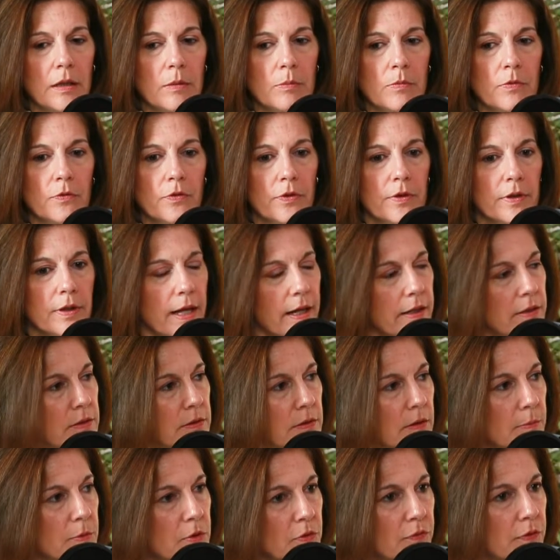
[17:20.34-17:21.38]
for the last
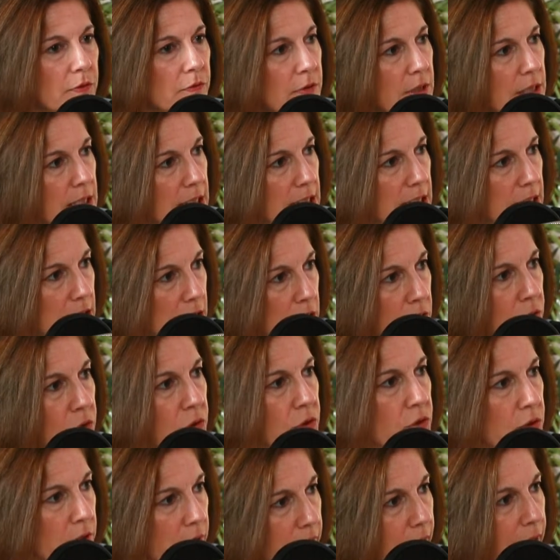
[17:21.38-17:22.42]
almost 50
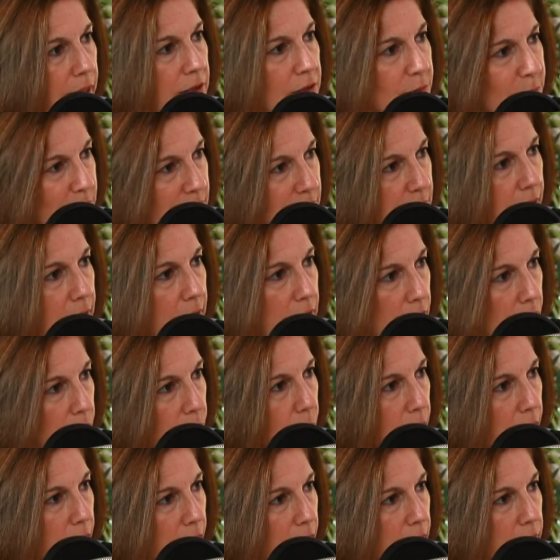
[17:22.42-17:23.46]
years, and that has been taken
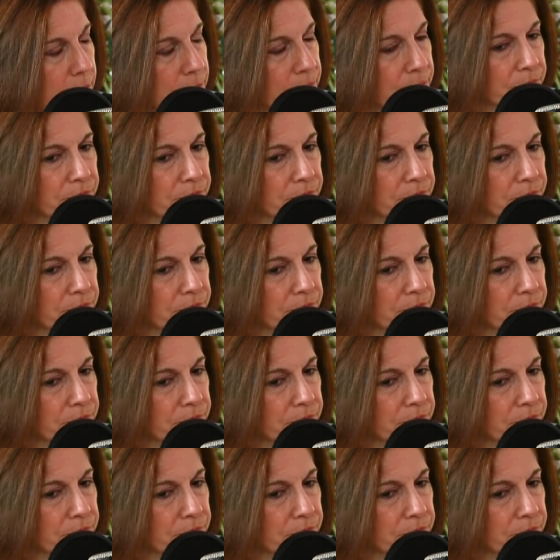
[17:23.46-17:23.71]
away.